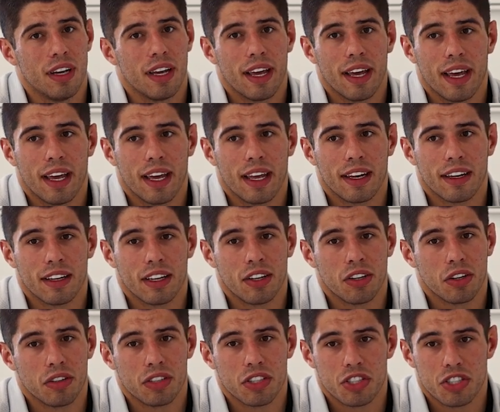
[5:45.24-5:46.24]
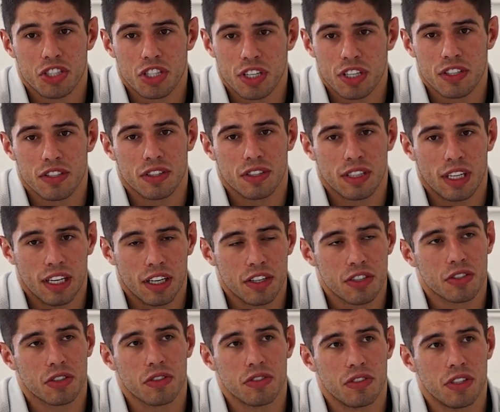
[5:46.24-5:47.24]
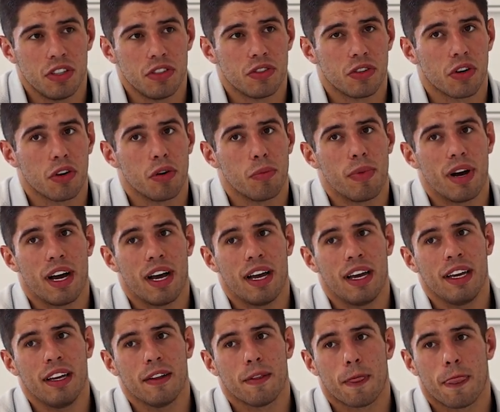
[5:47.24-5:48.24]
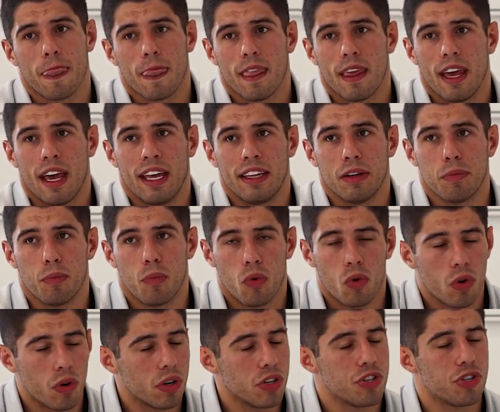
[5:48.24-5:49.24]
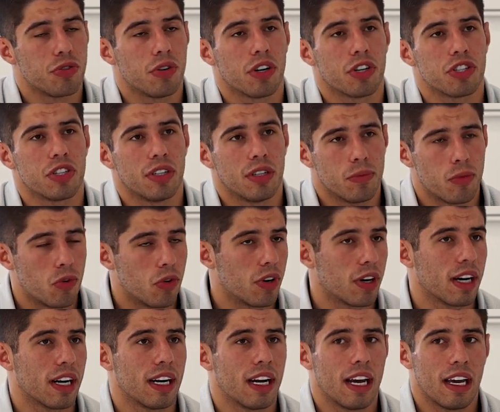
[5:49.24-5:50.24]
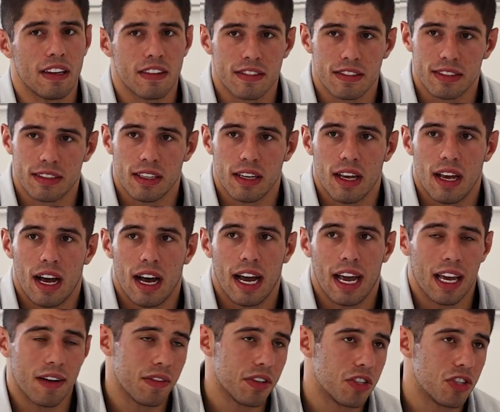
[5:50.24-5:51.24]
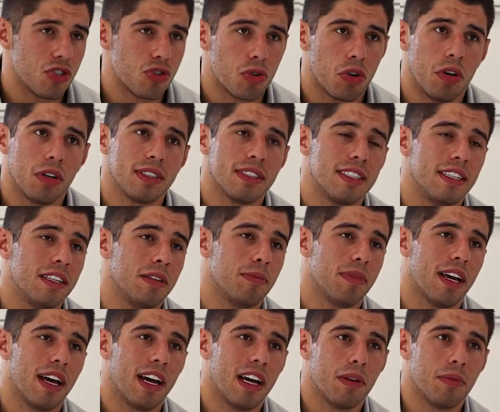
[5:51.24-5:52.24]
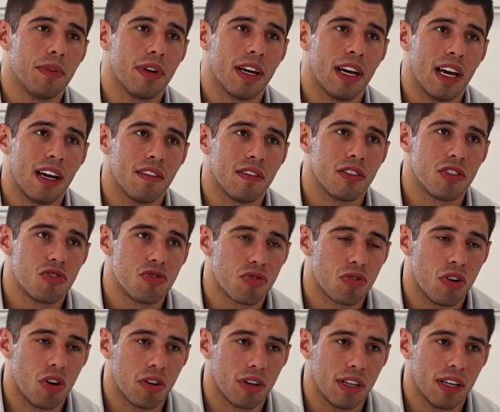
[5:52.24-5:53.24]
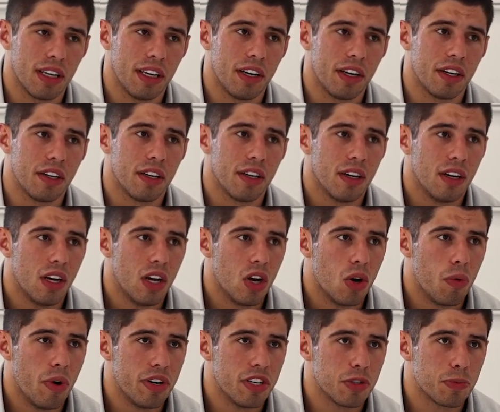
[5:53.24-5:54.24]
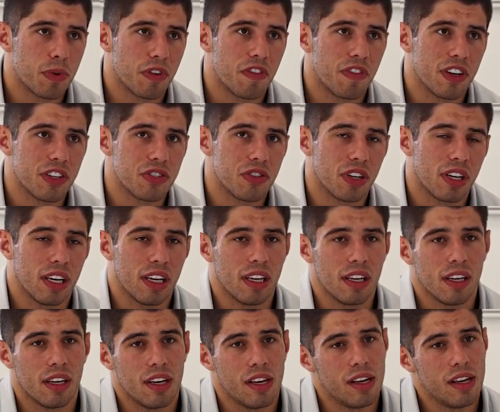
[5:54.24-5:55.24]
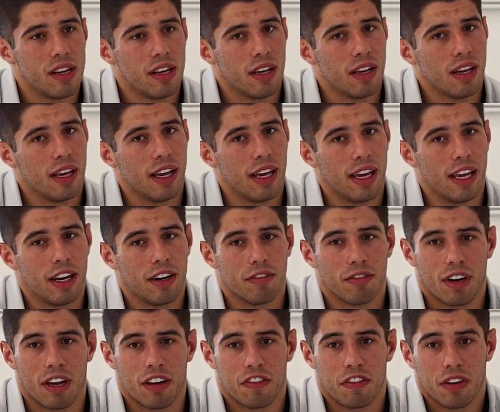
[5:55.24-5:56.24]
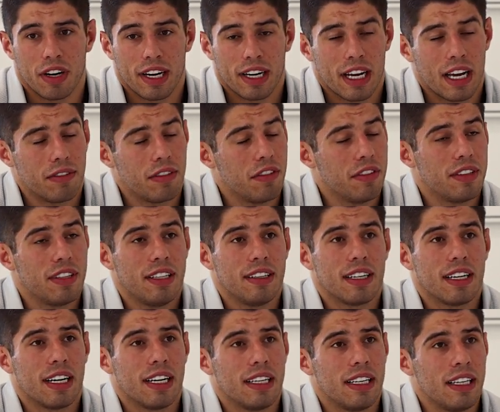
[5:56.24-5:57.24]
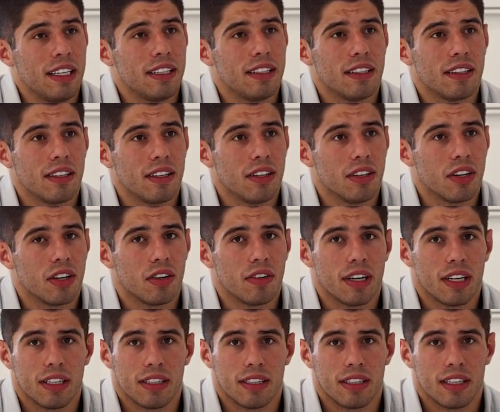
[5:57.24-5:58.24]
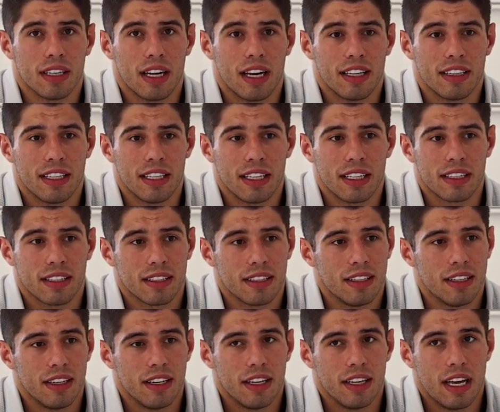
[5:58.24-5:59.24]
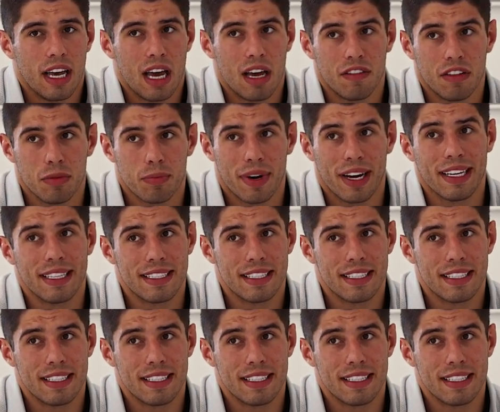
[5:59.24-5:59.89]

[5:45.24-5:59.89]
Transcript: And the years continue to go by, and the more structured, the more organized, I have a strong team behind me. I have a strong leader, which is Professor Guy, and I feel like I have everything that I need. And I think having my